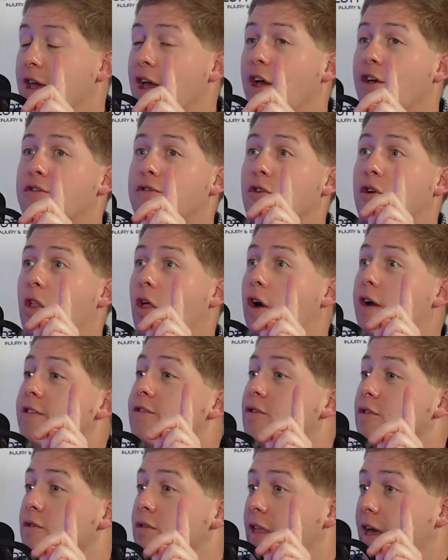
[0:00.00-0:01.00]
So
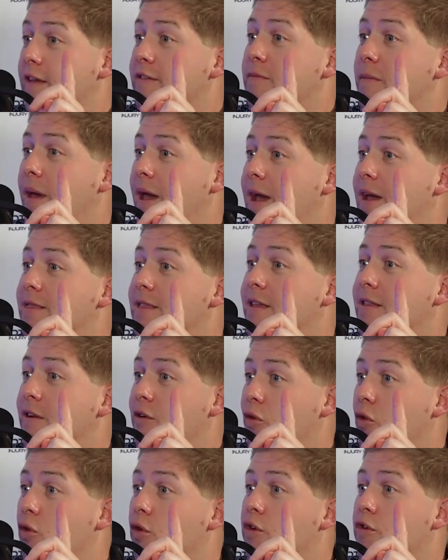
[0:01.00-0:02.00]
clients are less mad that
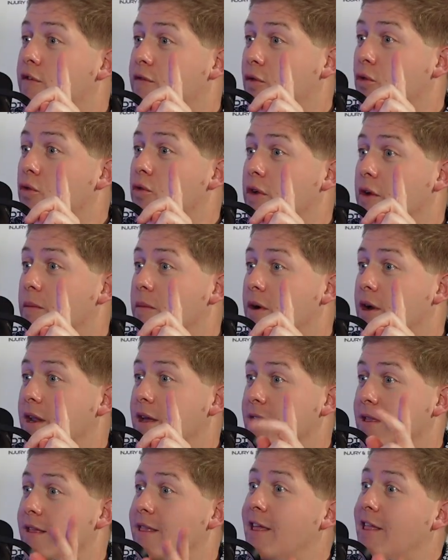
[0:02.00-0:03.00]
their lawyer stole their
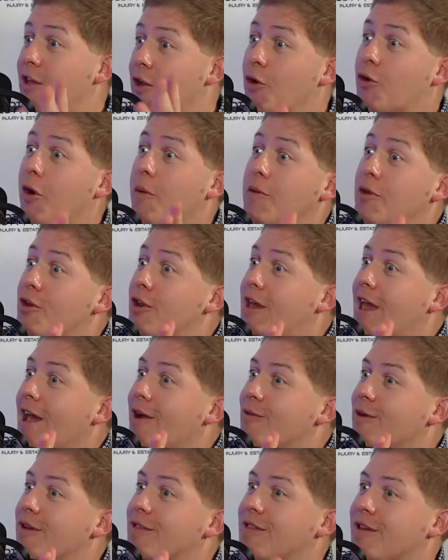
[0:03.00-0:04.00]
money than that they'll
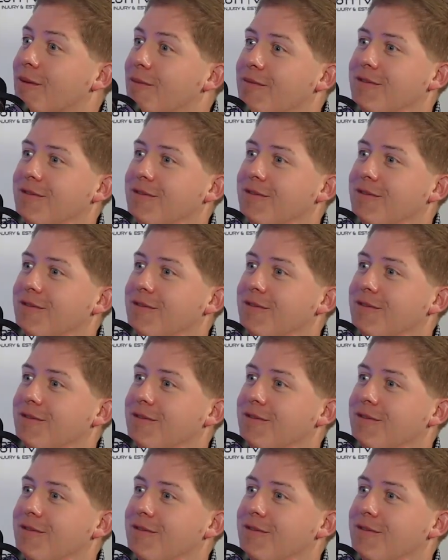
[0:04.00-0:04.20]
communicate with them.